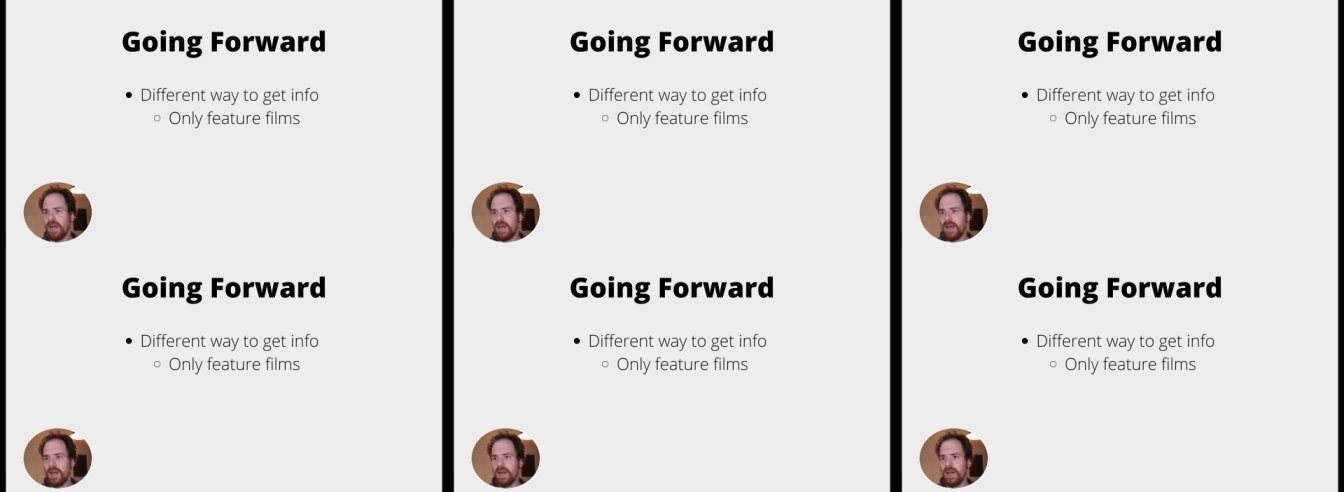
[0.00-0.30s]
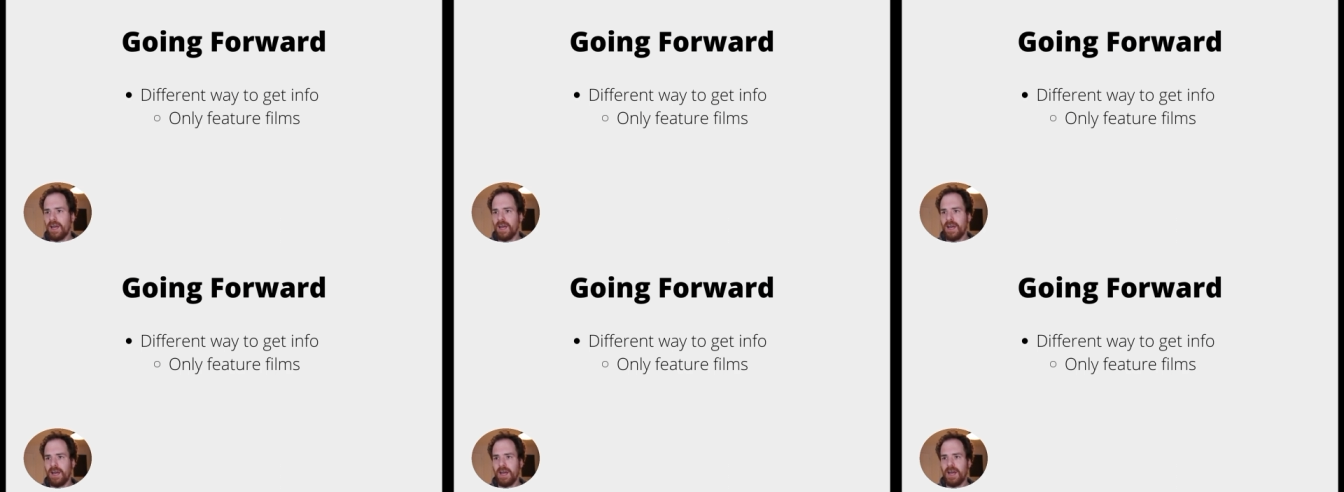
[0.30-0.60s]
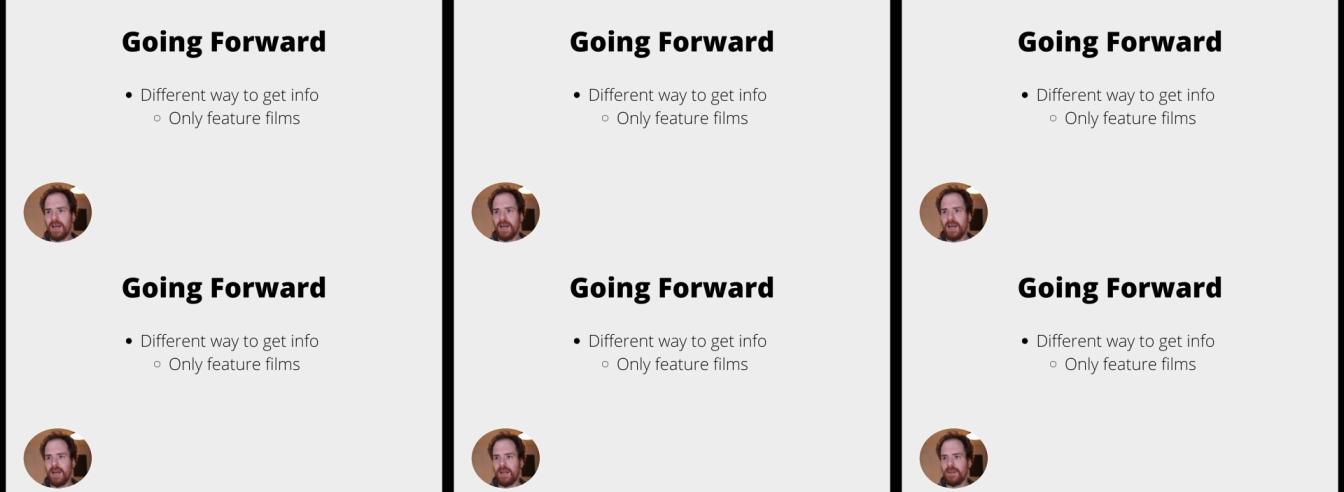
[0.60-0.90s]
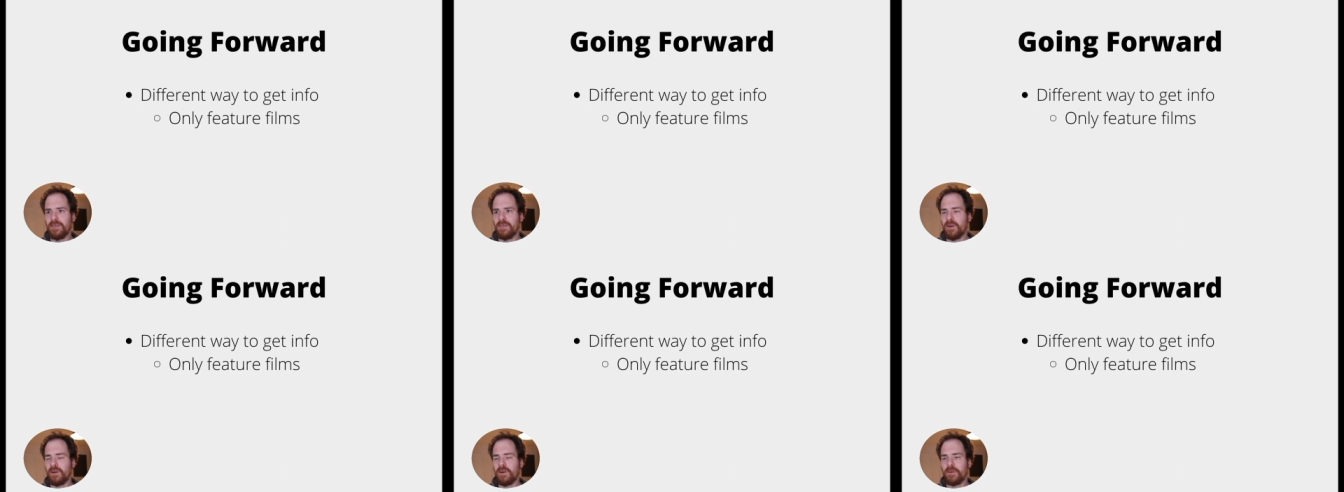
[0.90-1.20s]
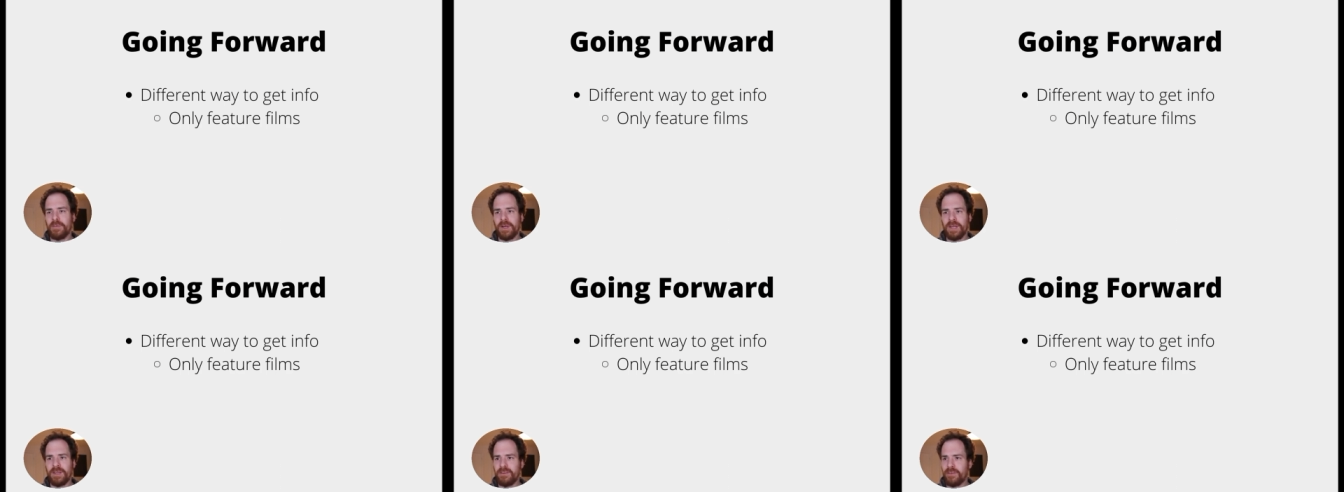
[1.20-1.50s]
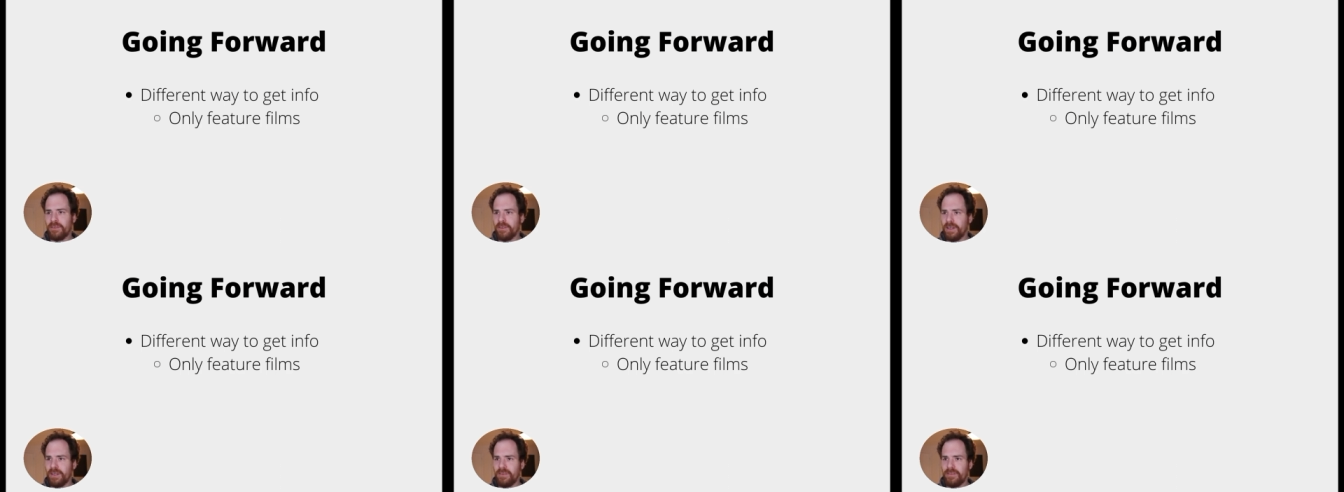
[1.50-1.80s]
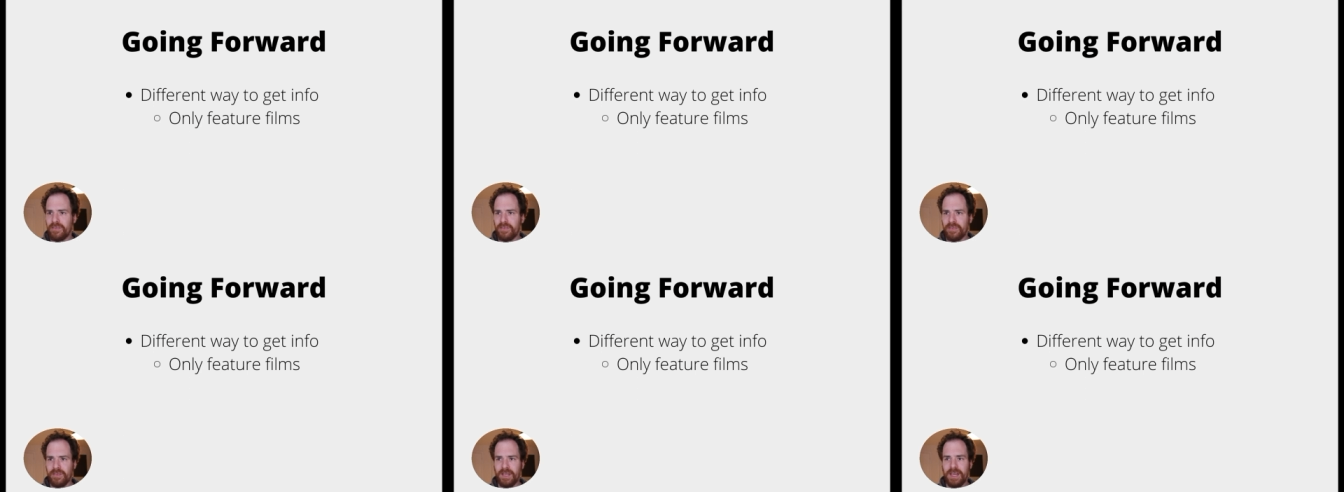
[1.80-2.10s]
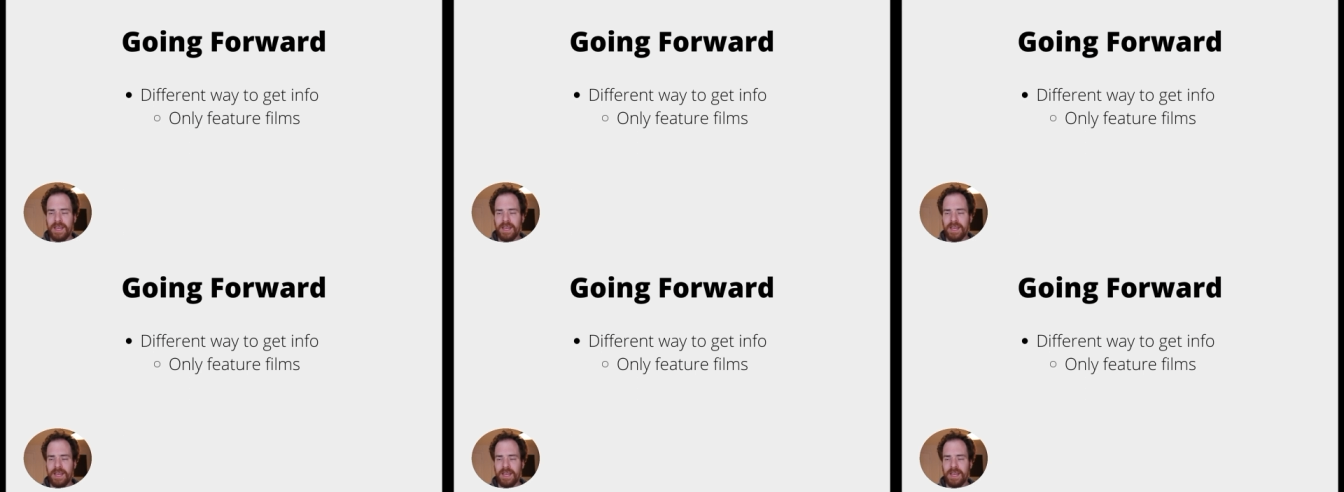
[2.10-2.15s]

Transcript: uh, documentaries,